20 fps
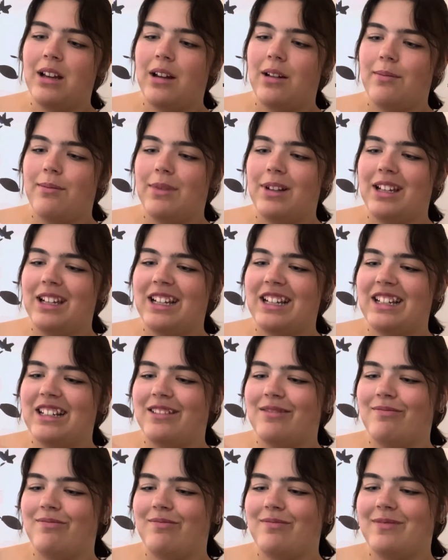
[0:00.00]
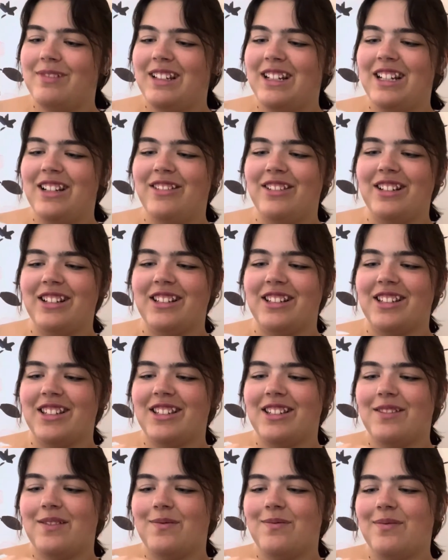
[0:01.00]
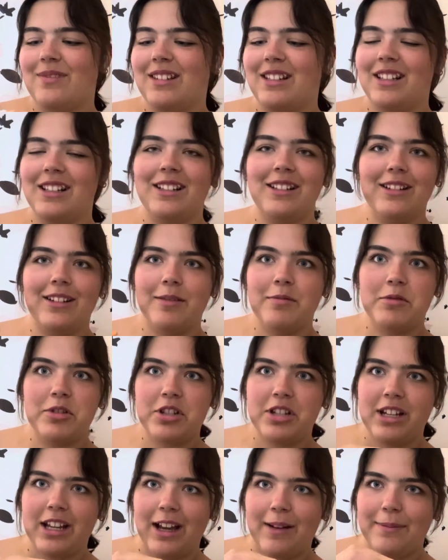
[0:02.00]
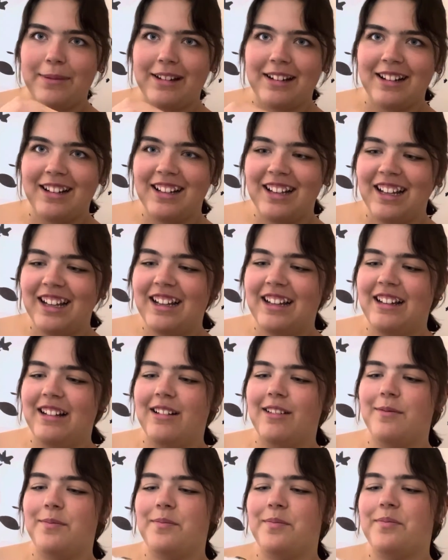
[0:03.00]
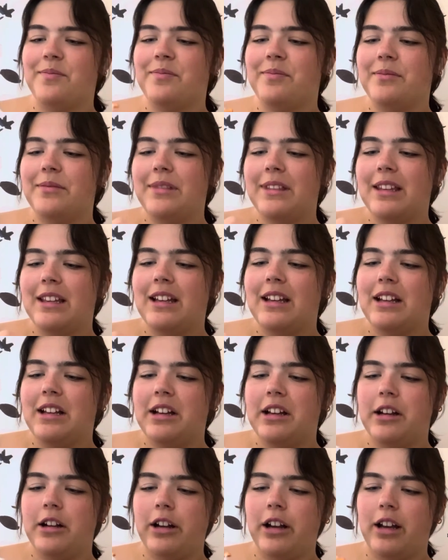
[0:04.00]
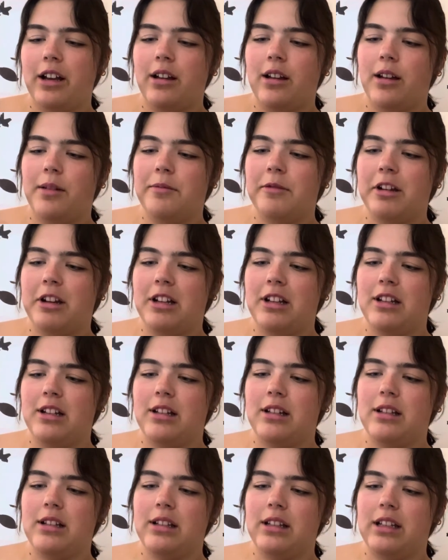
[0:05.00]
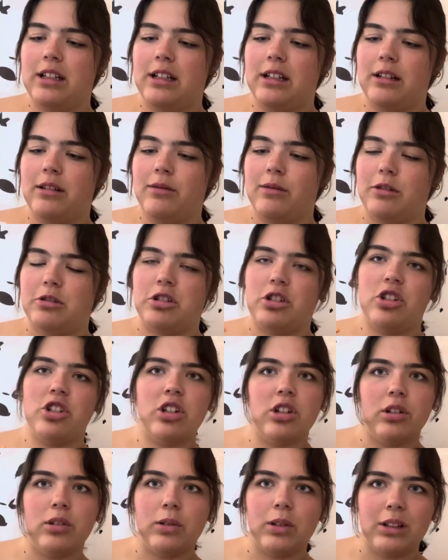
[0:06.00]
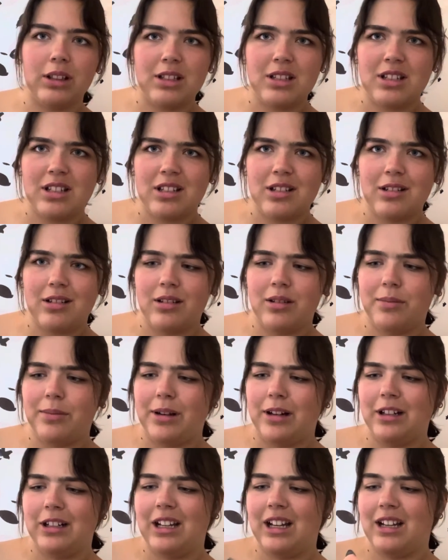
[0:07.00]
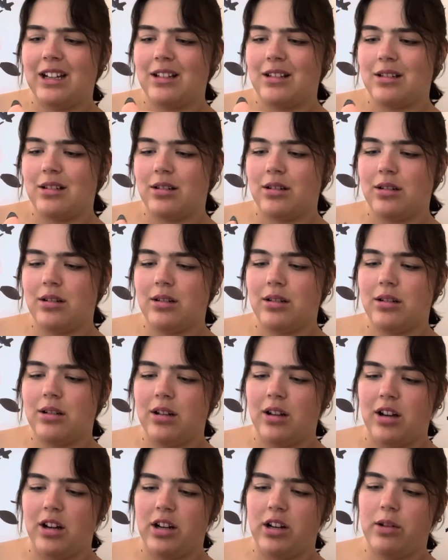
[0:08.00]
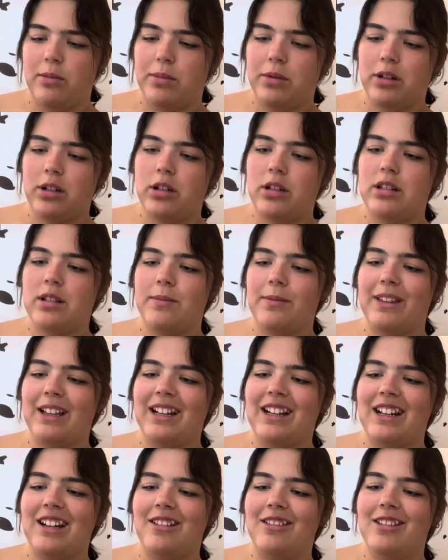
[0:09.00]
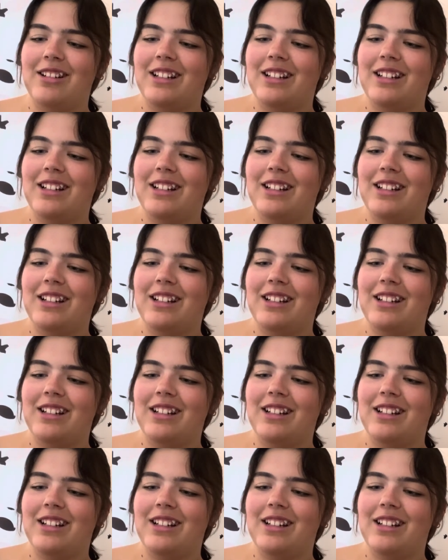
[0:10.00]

But yeah, anyways, I'm just yapping. Okay, I'm gonna like watch a show or listen to a podcast or audiobook or something now.